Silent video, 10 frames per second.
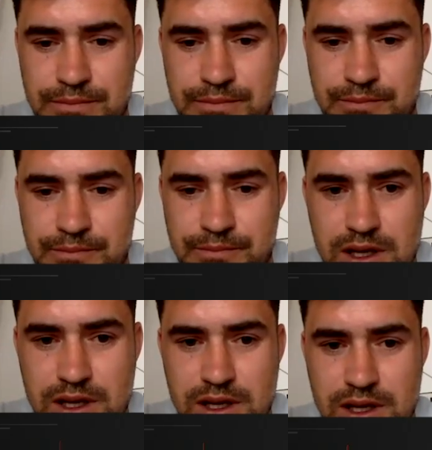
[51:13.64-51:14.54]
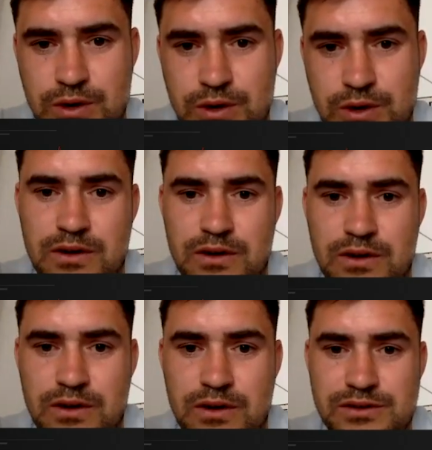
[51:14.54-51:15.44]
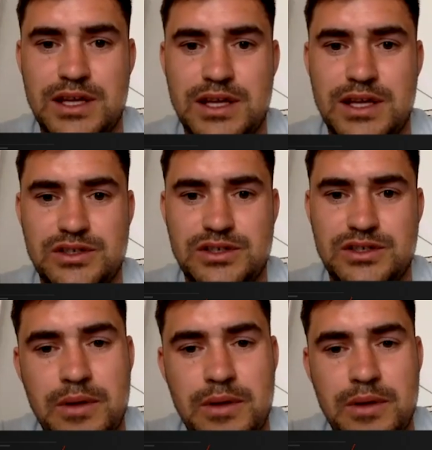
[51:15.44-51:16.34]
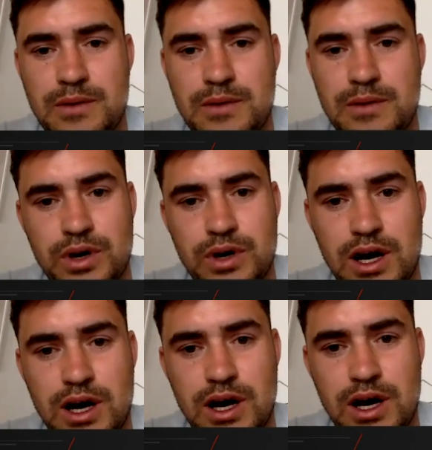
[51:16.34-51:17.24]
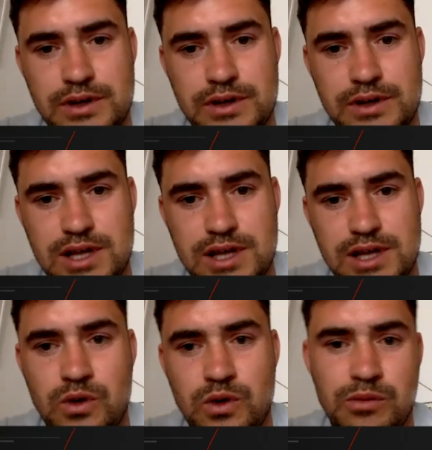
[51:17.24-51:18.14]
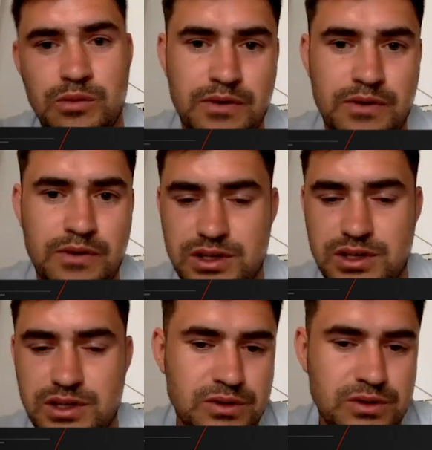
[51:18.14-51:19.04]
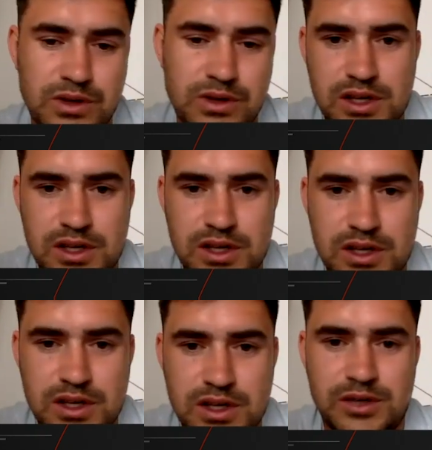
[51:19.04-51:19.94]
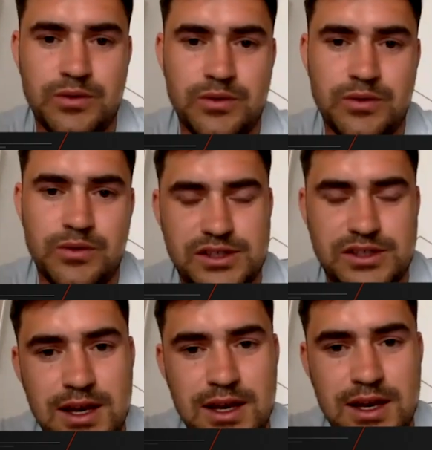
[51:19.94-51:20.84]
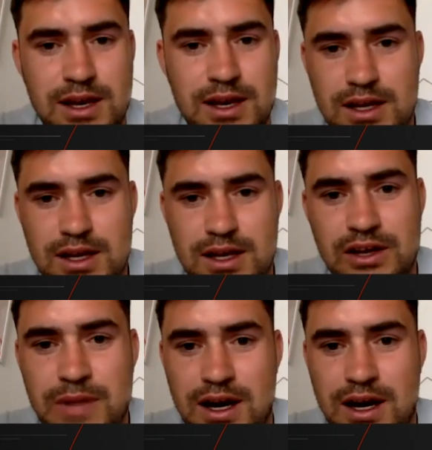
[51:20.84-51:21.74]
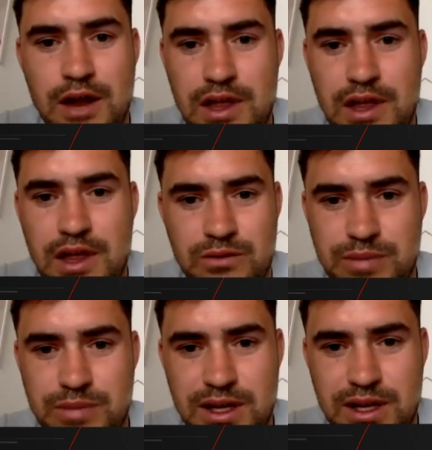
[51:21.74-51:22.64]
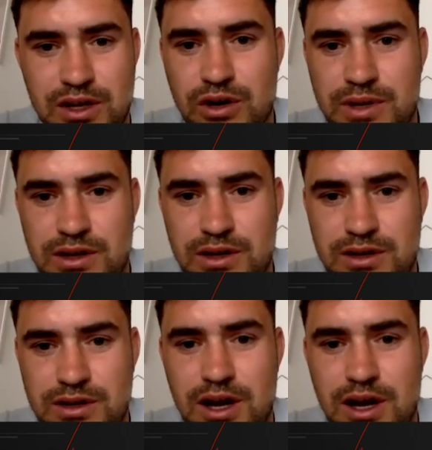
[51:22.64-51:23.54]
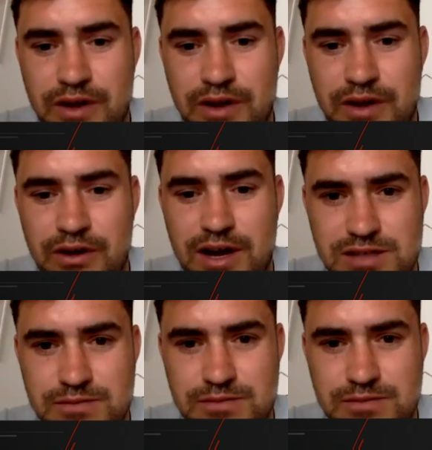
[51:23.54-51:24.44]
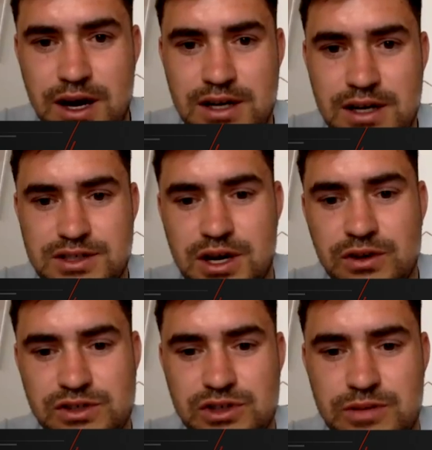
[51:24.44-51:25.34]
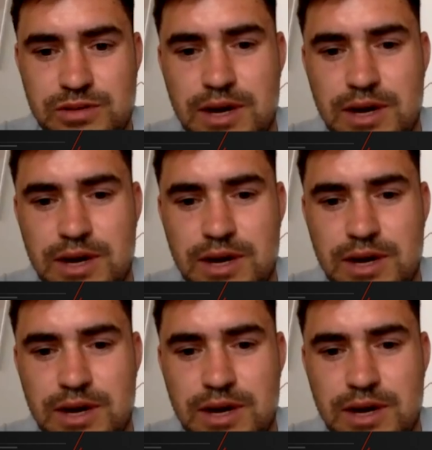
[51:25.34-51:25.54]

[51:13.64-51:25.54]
So that all of a sudden means you're probably making more money off it than you would be if you fly to somewhere else. I mean, South America, I think could kind of a great spot to host a tournament.